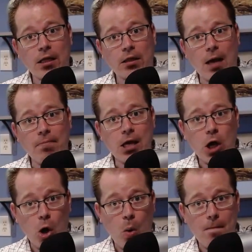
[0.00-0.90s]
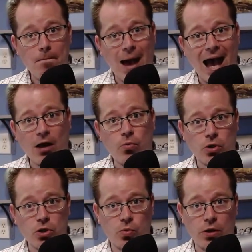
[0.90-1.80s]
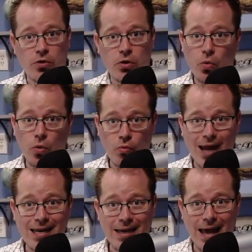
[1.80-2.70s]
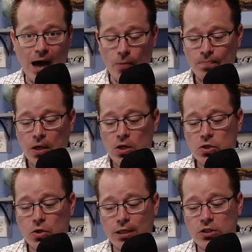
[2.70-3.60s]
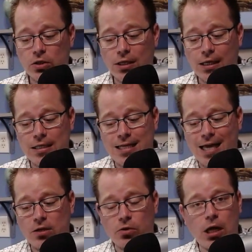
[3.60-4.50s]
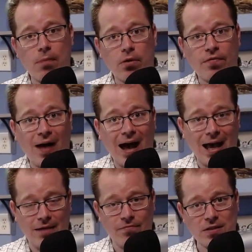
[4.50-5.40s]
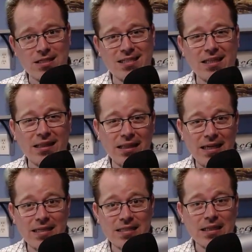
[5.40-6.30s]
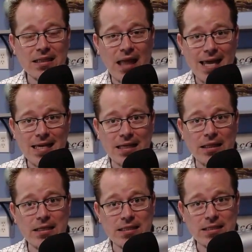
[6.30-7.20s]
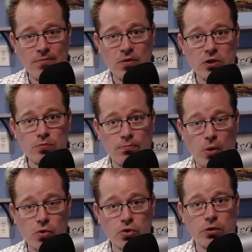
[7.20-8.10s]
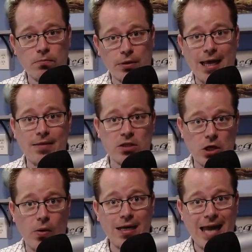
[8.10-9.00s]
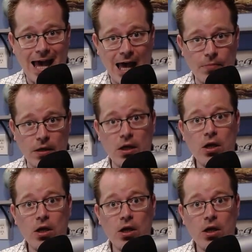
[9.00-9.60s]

Let me go backwards with you right now. So let's look at contender number five. This is the least likely stimulus proposal and plan that's going to happen